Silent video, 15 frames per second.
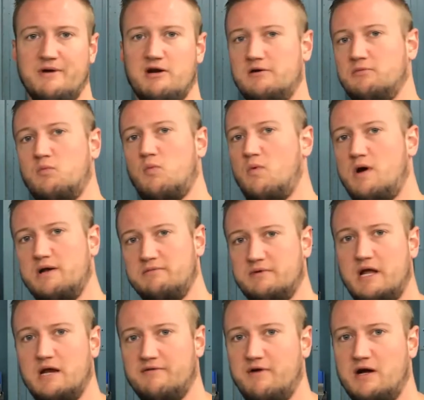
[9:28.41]
no matter
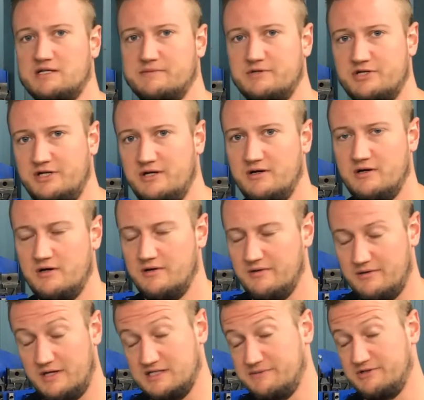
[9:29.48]
what kind of Haas machine
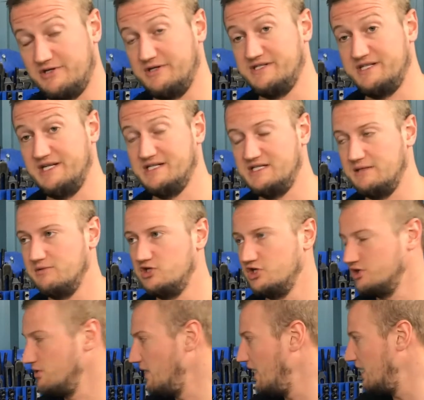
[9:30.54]
or Haas machine, C N C
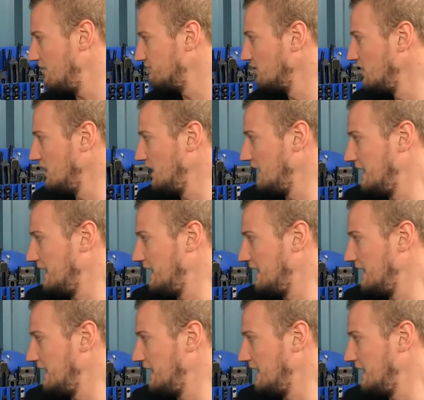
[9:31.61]
machine you have,